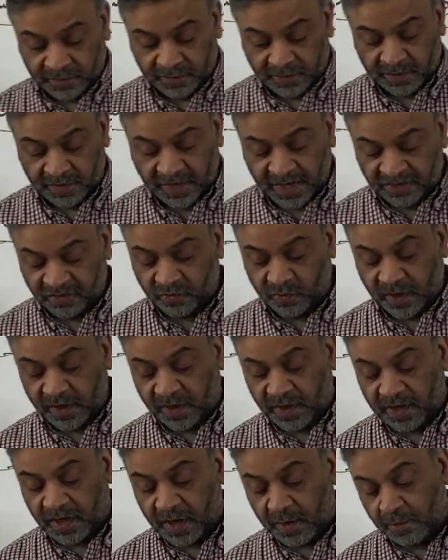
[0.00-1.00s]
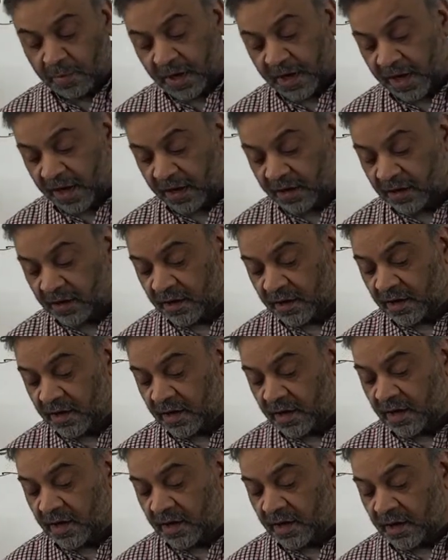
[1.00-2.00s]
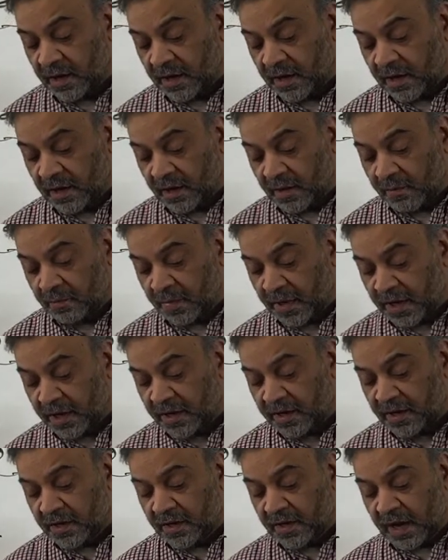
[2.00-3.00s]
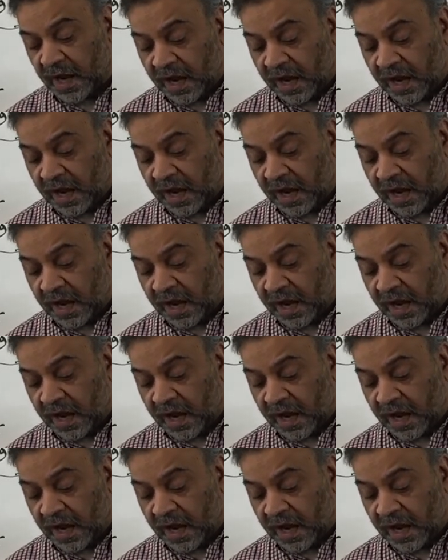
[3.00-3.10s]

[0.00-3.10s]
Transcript: Next one, number 8. Man